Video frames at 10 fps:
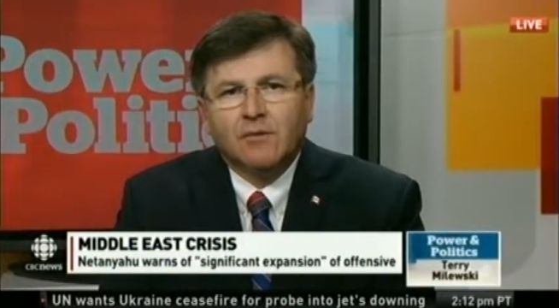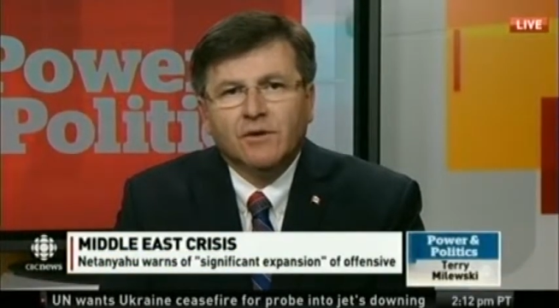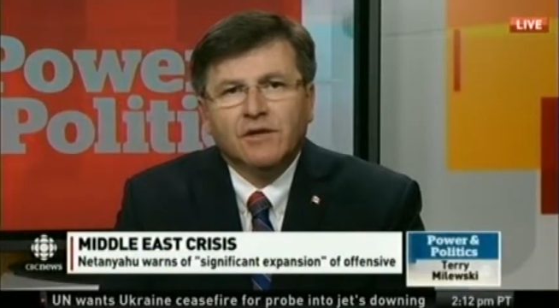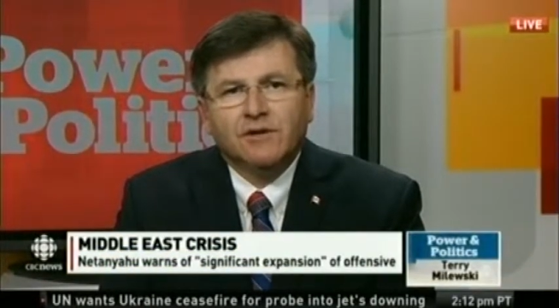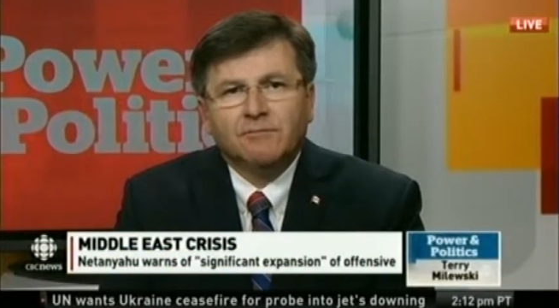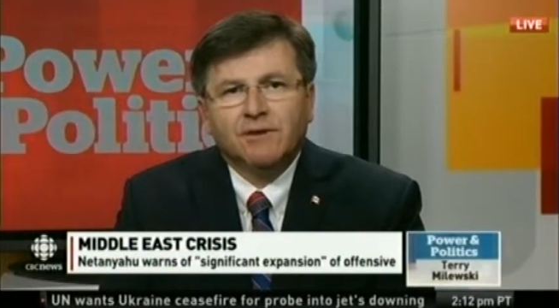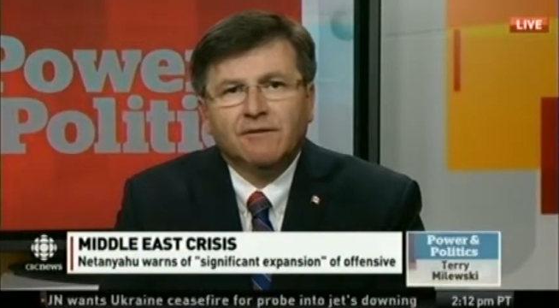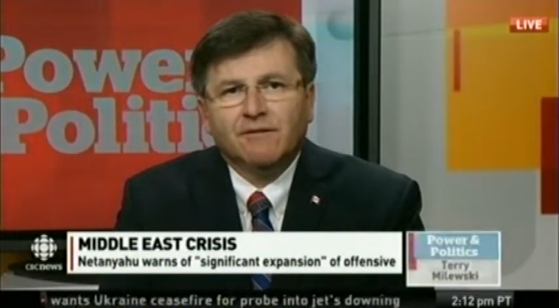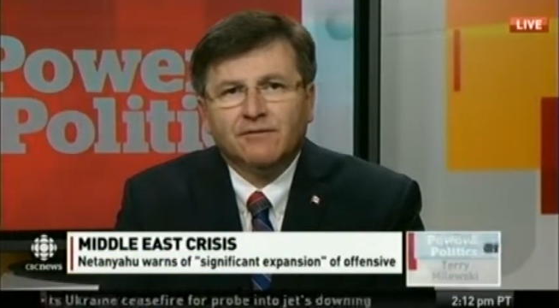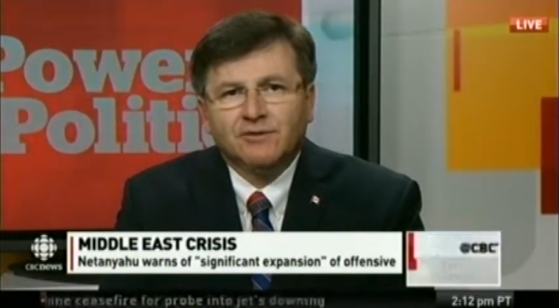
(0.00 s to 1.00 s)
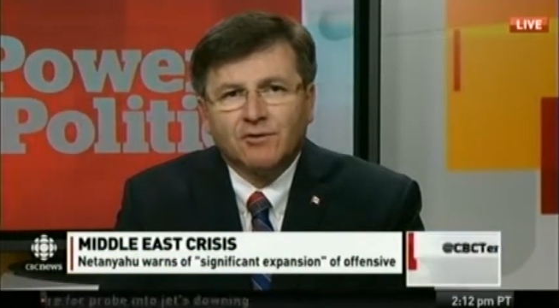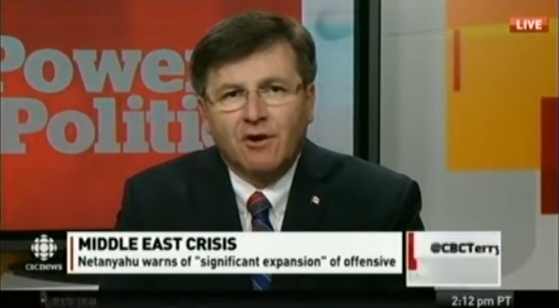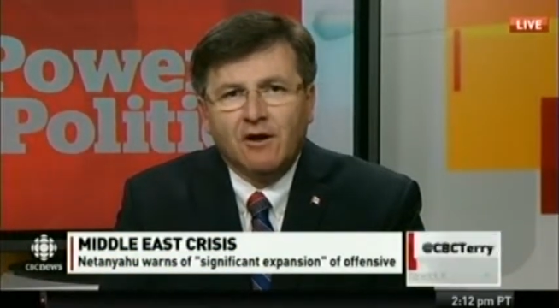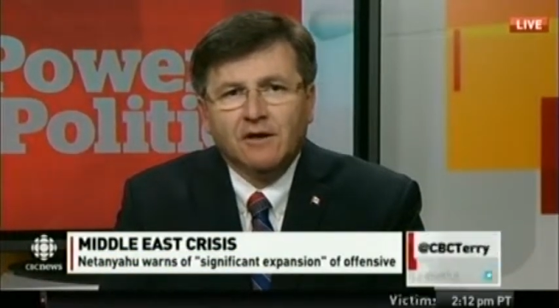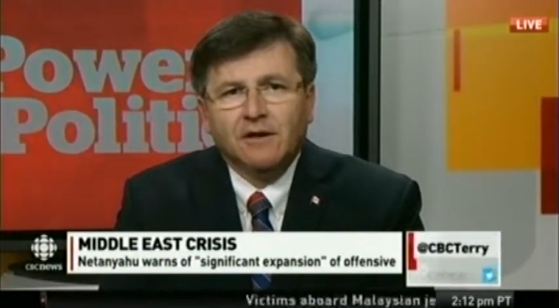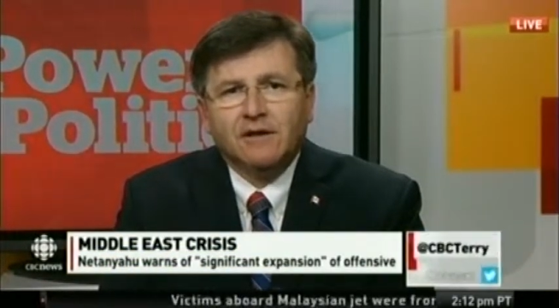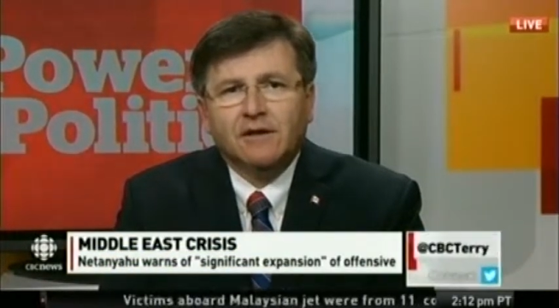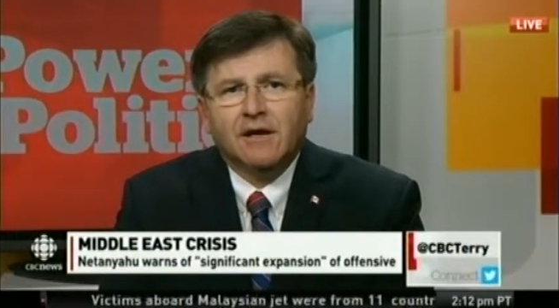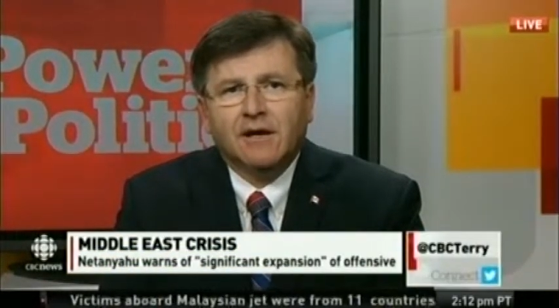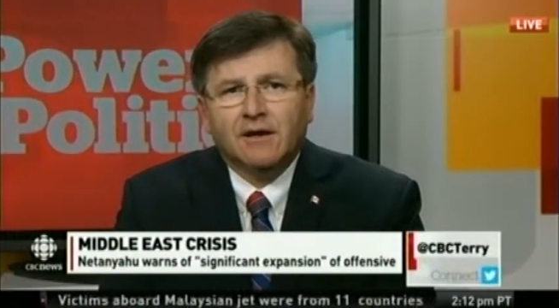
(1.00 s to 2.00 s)
We need to be strong,
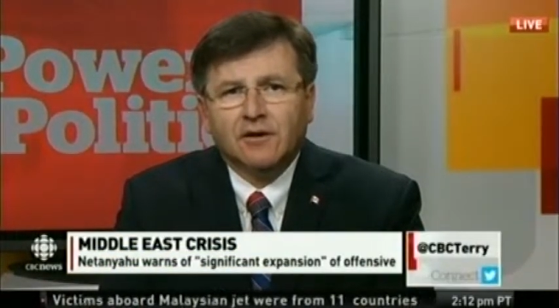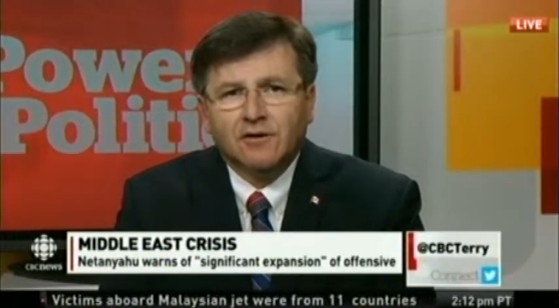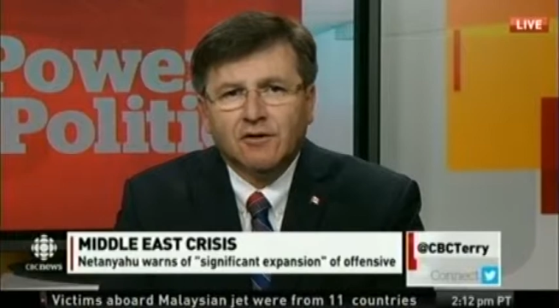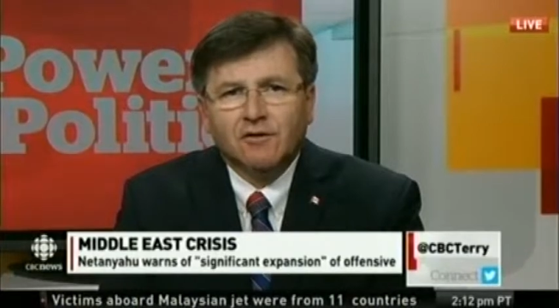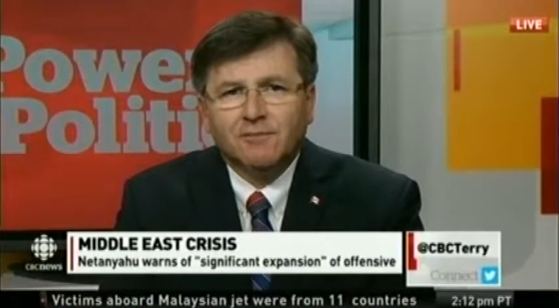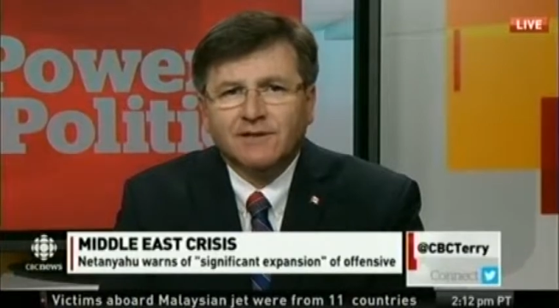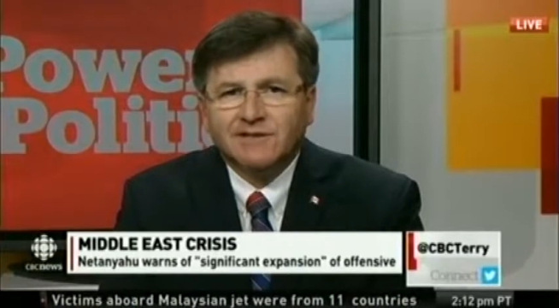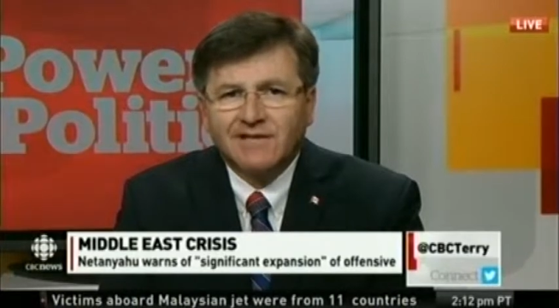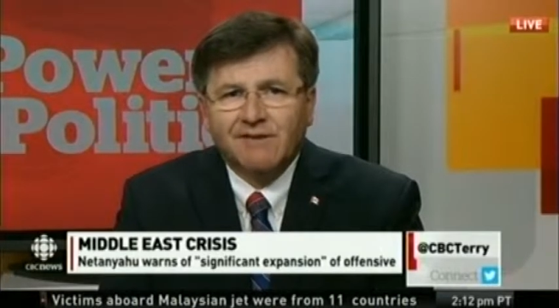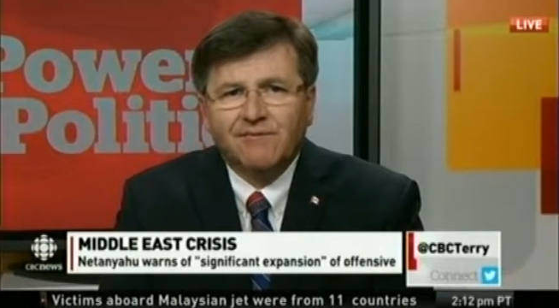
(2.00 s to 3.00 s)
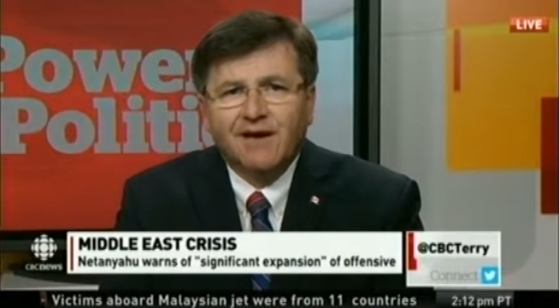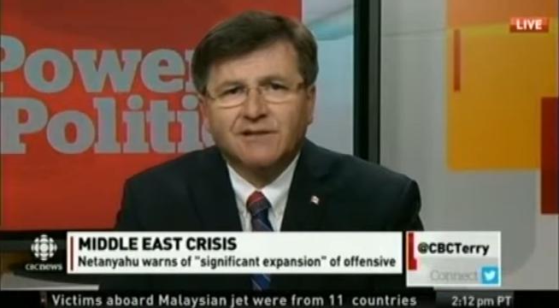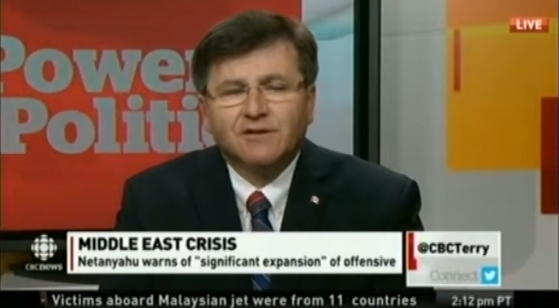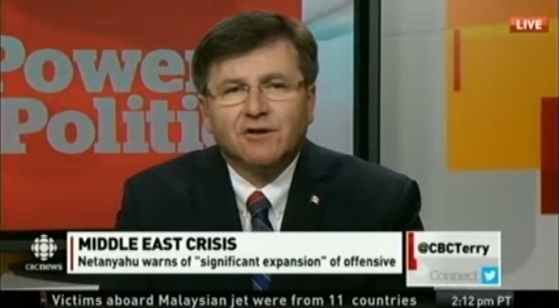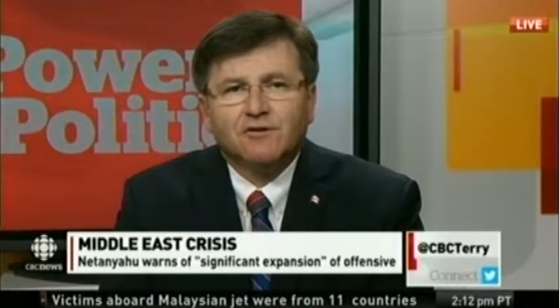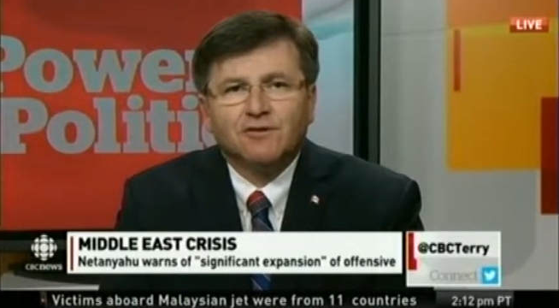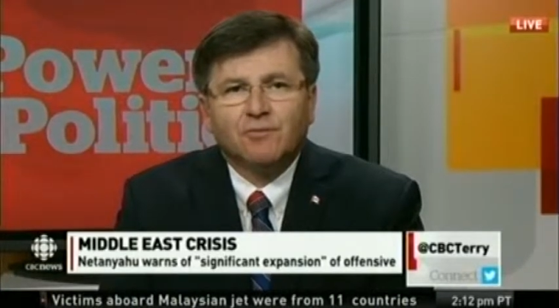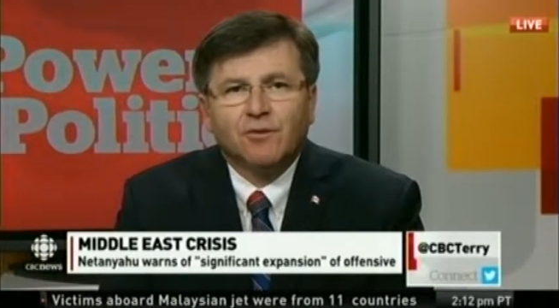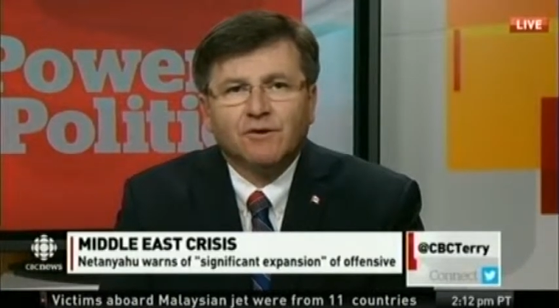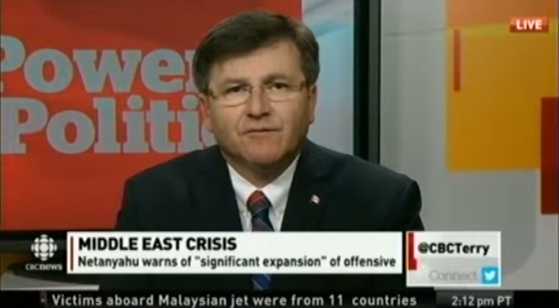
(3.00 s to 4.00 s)
continue to be steadfast in our
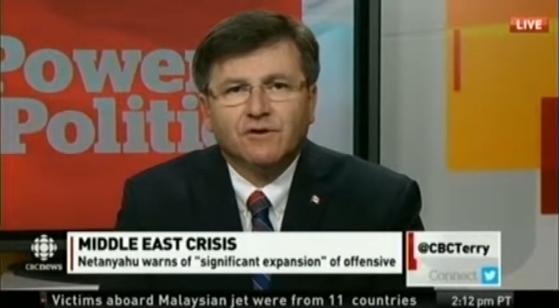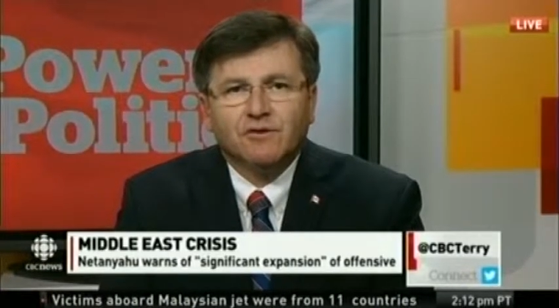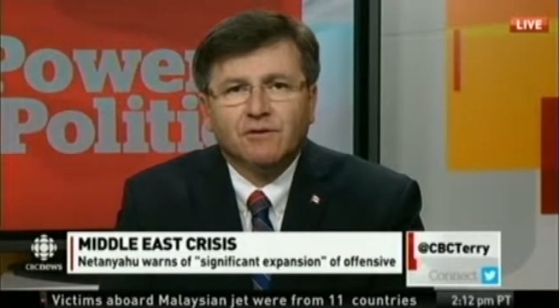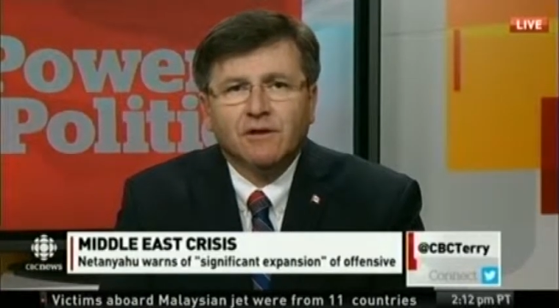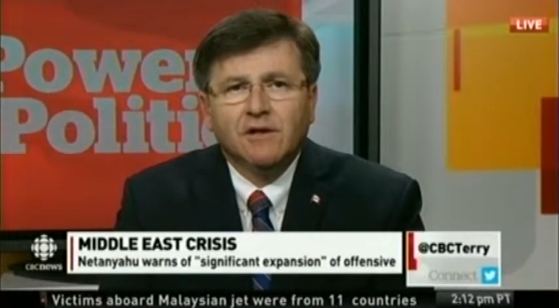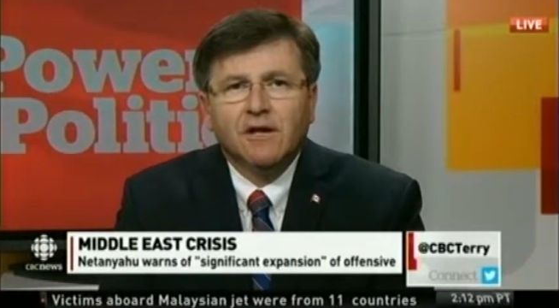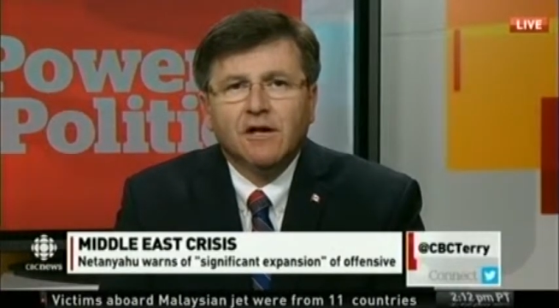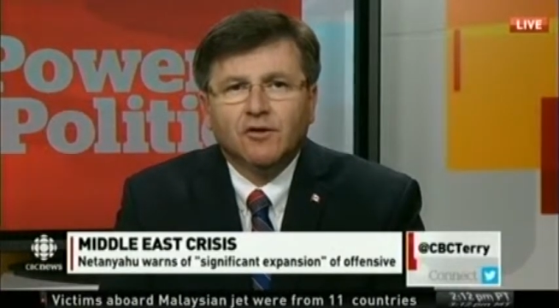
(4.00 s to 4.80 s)
support of Israel,